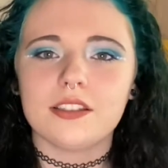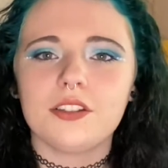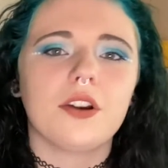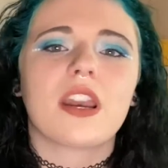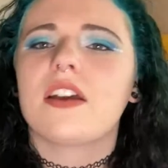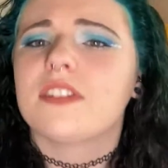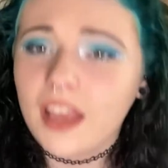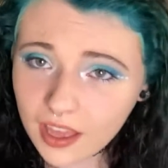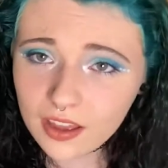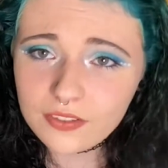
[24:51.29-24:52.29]
you don't have to
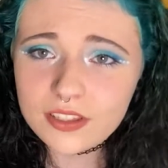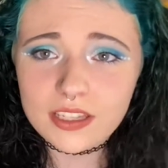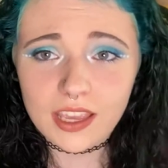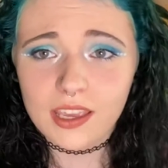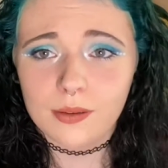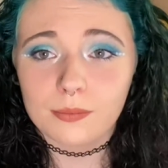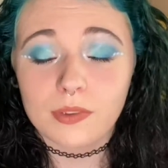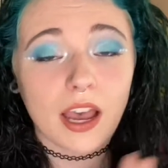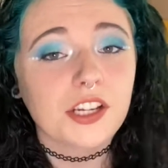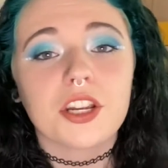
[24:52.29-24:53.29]
have the same
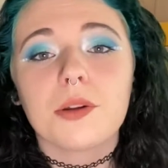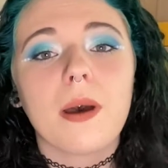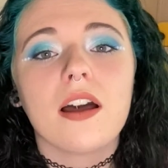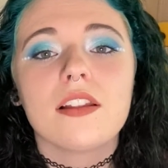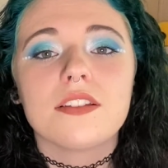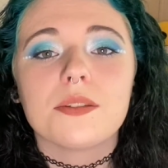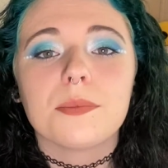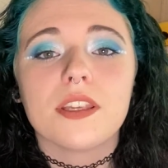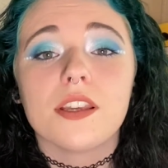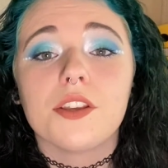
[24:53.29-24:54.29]
eyeshadow palettes as me.